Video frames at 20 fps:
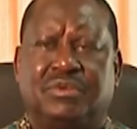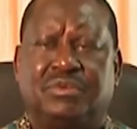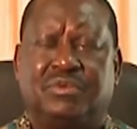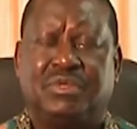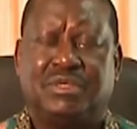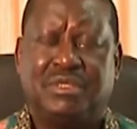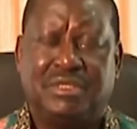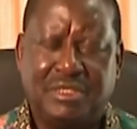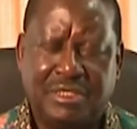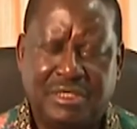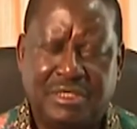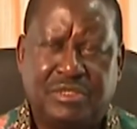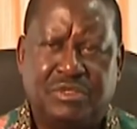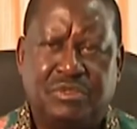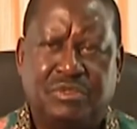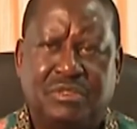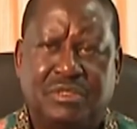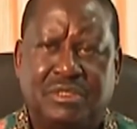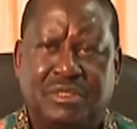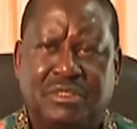We need
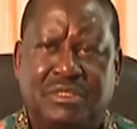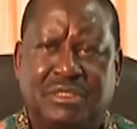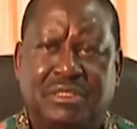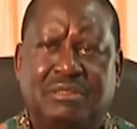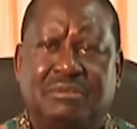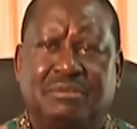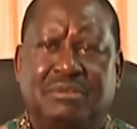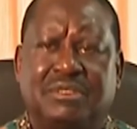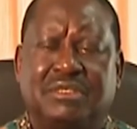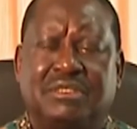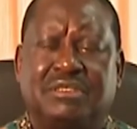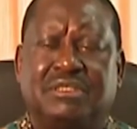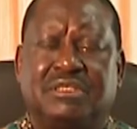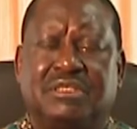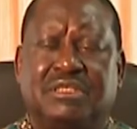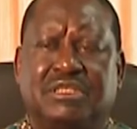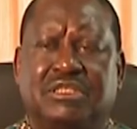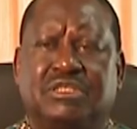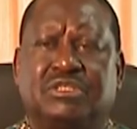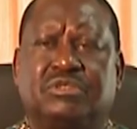to deal with this
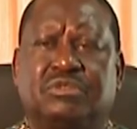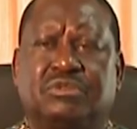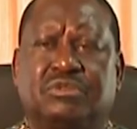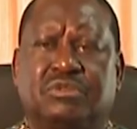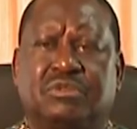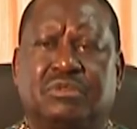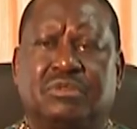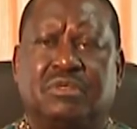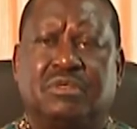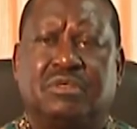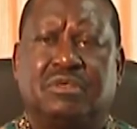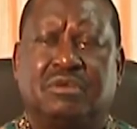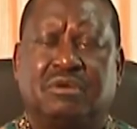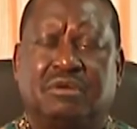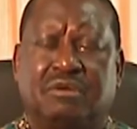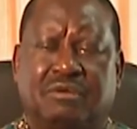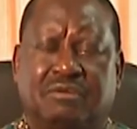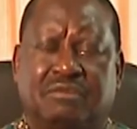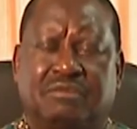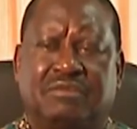issue
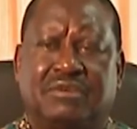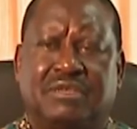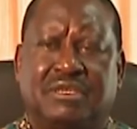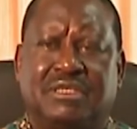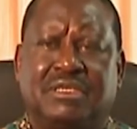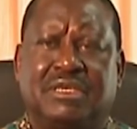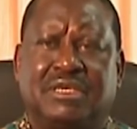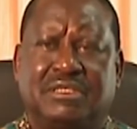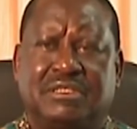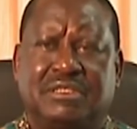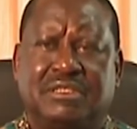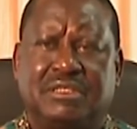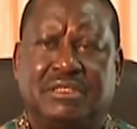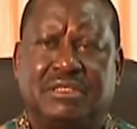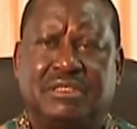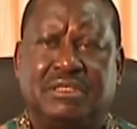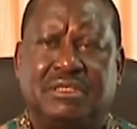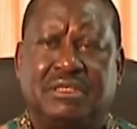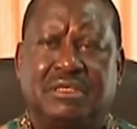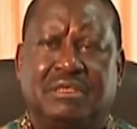of energy
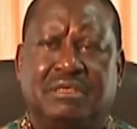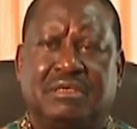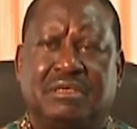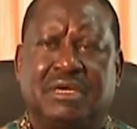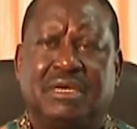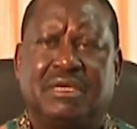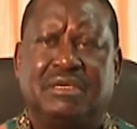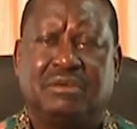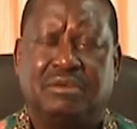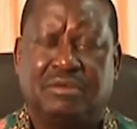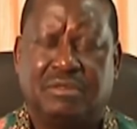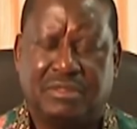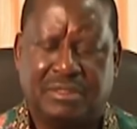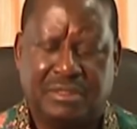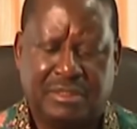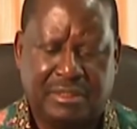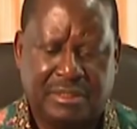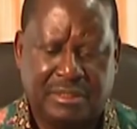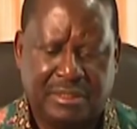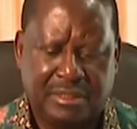head on.
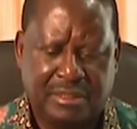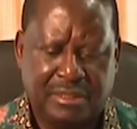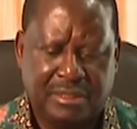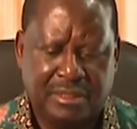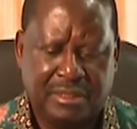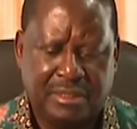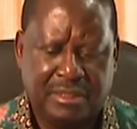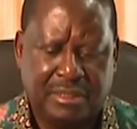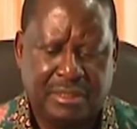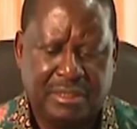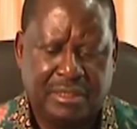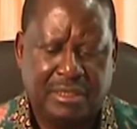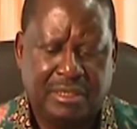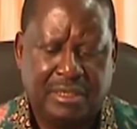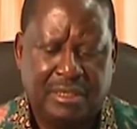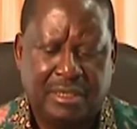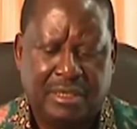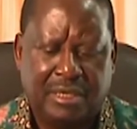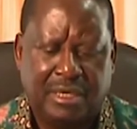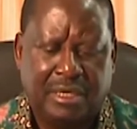
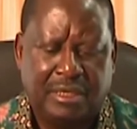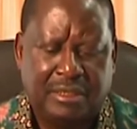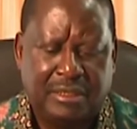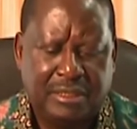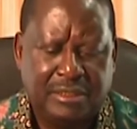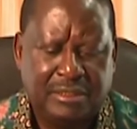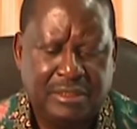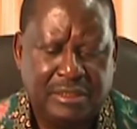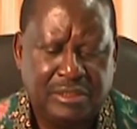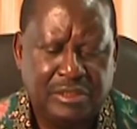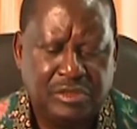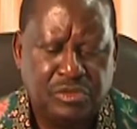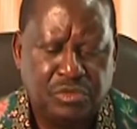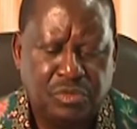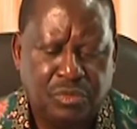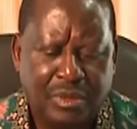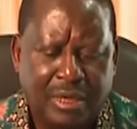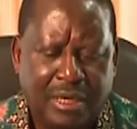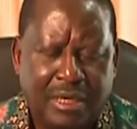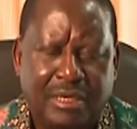And that's the
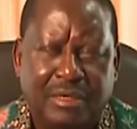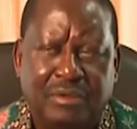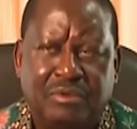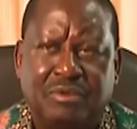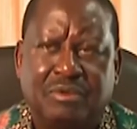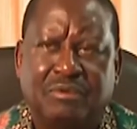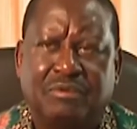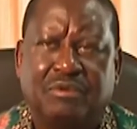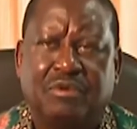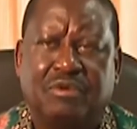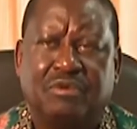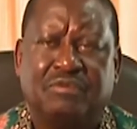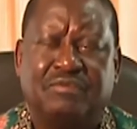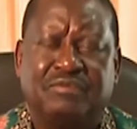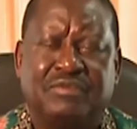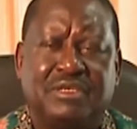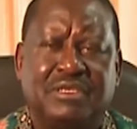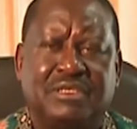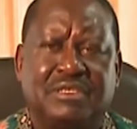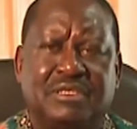reason why we have
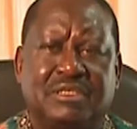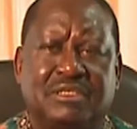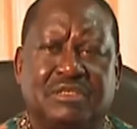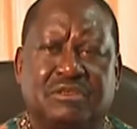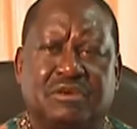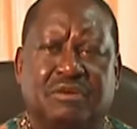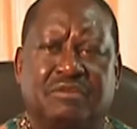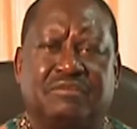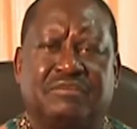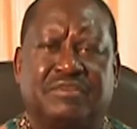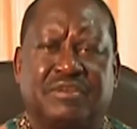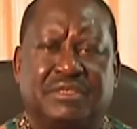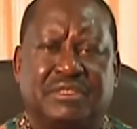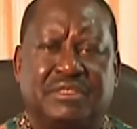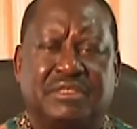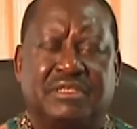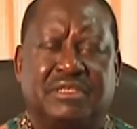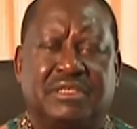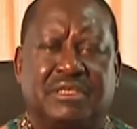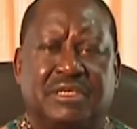convened this
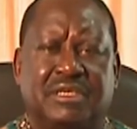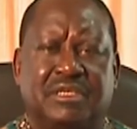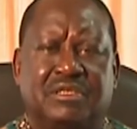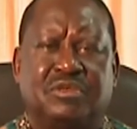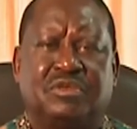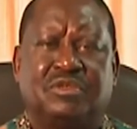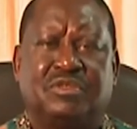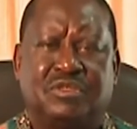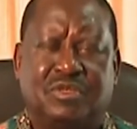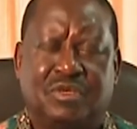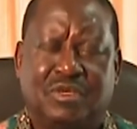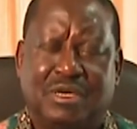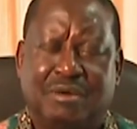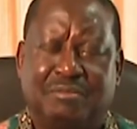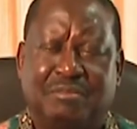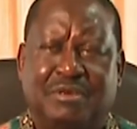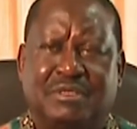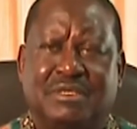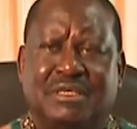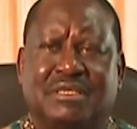conference to talk
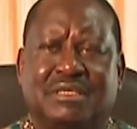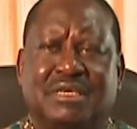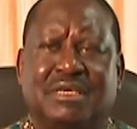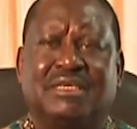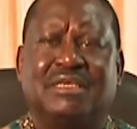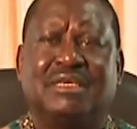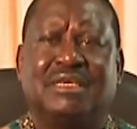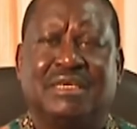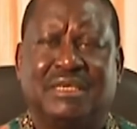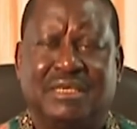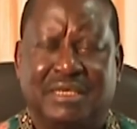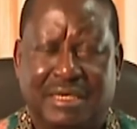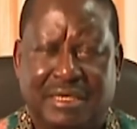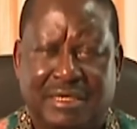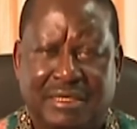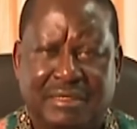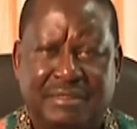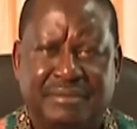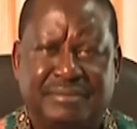about the Grand Inga.